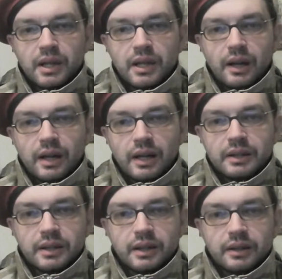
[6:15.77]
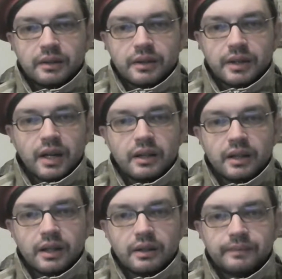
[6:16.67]
be later
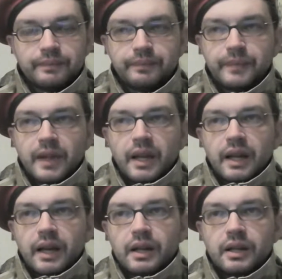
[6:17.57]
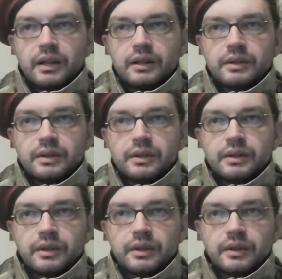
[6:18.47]
Canada, and
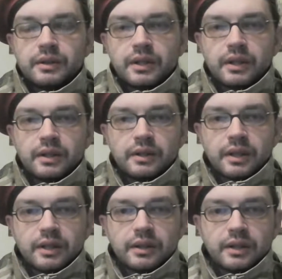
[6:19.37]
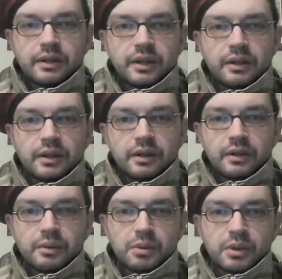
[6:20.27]
the
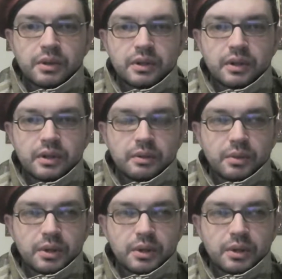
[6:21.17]
territory which was